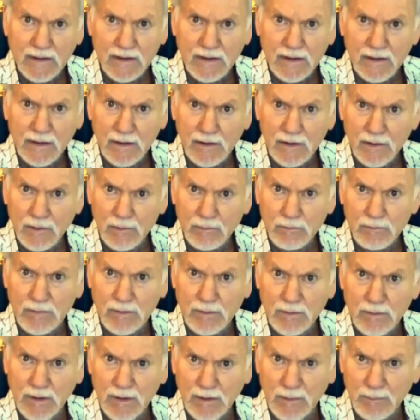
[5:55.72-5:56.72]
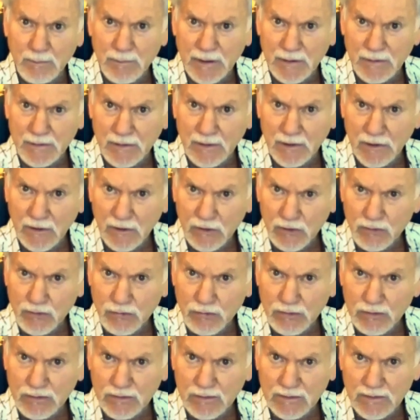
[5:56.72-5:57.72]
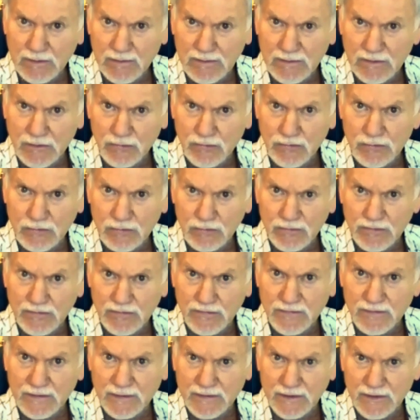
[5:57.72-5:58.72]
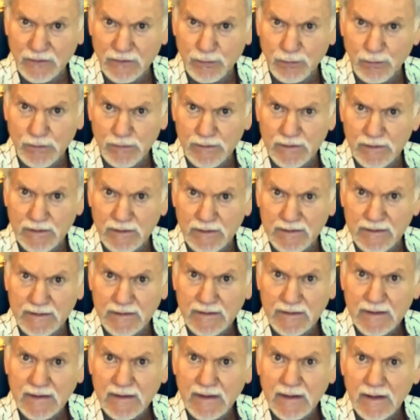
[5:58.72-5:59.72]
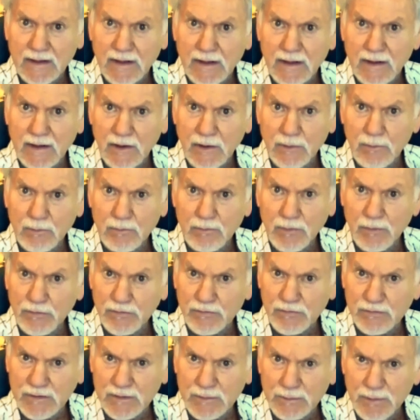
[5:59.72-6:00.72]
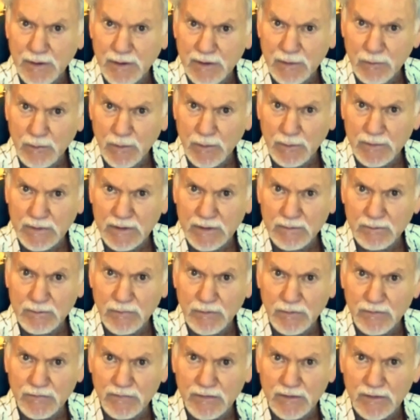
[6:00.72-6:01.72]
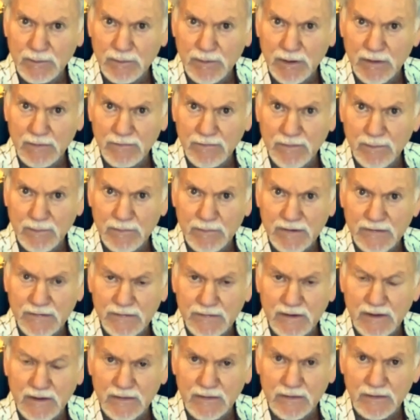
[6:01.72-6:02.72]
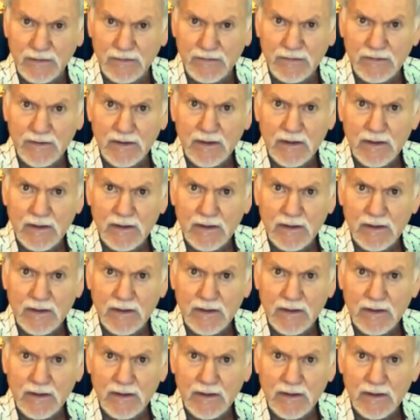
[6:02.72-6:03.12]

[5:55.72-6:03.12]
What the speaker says: about 100 additional studies were done, mostly by women and mostly by feminist scholars,